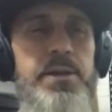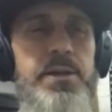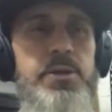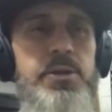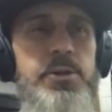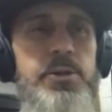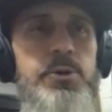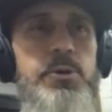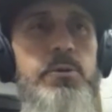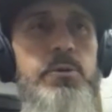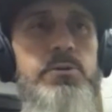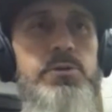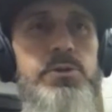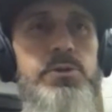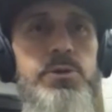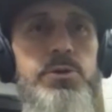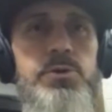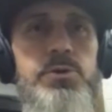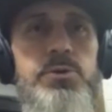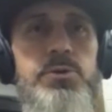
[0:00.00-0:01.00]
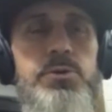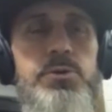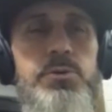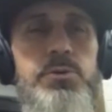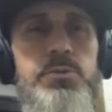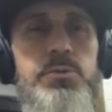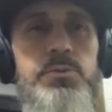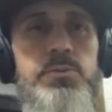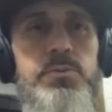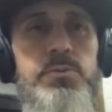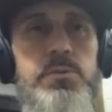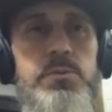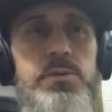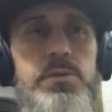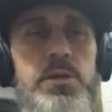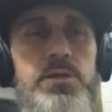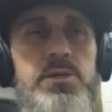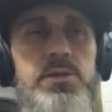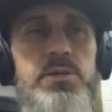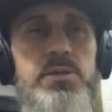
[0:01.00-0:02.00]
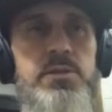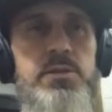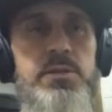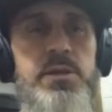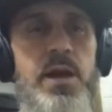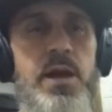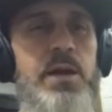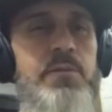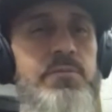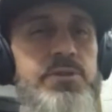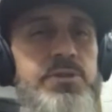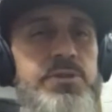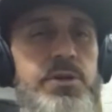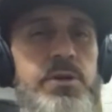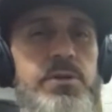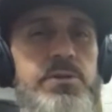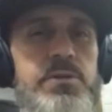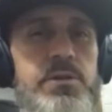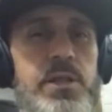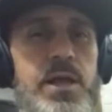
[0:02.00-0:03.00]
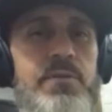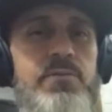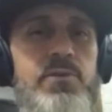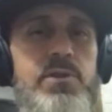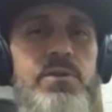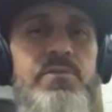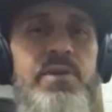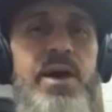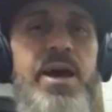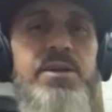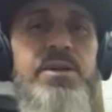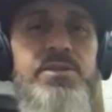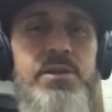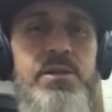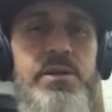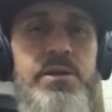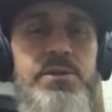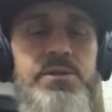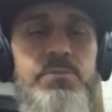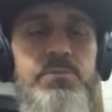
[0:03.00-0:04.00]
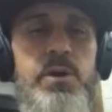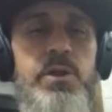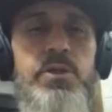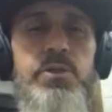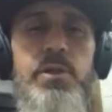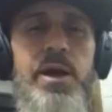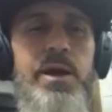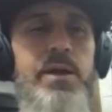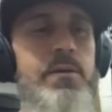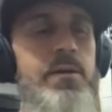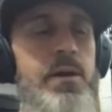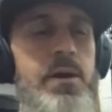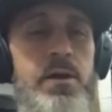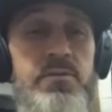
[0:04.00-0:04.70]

you to kind of a certain level of excellence with like